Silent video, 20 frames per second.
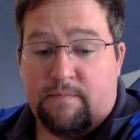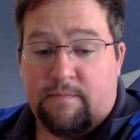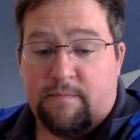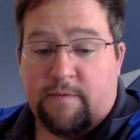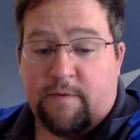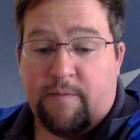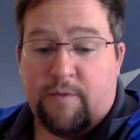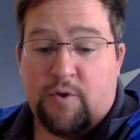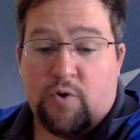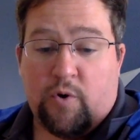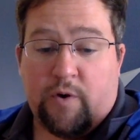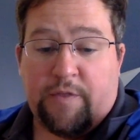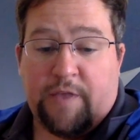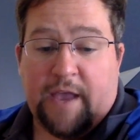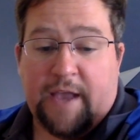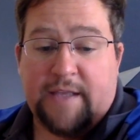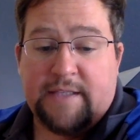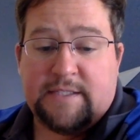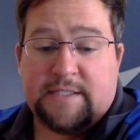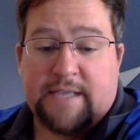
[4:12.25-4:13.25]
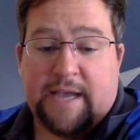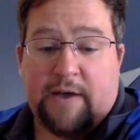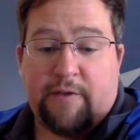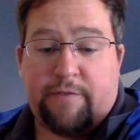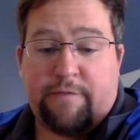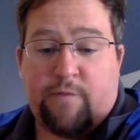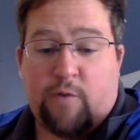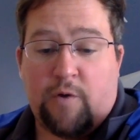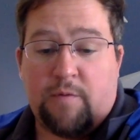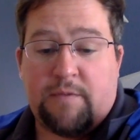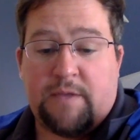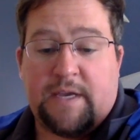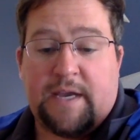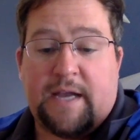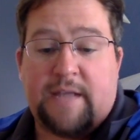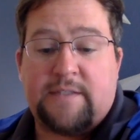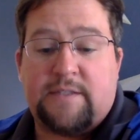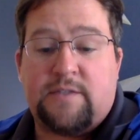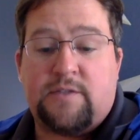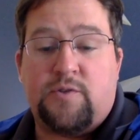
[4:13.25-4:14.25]
from the North and South formed the
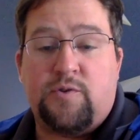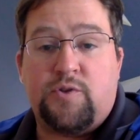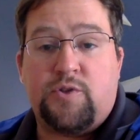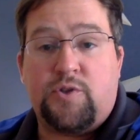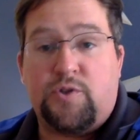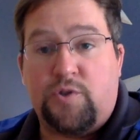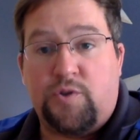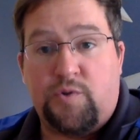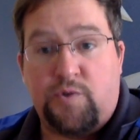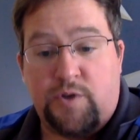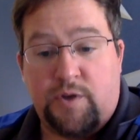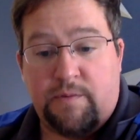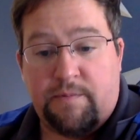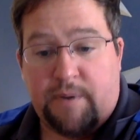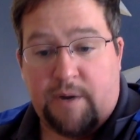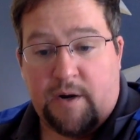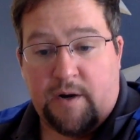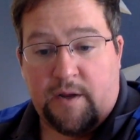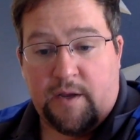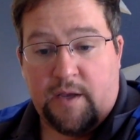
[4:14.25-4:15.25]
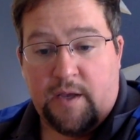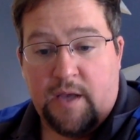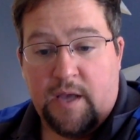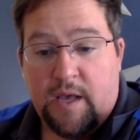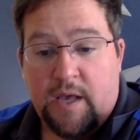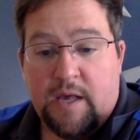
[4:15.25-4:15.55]
Constitutional Union Party.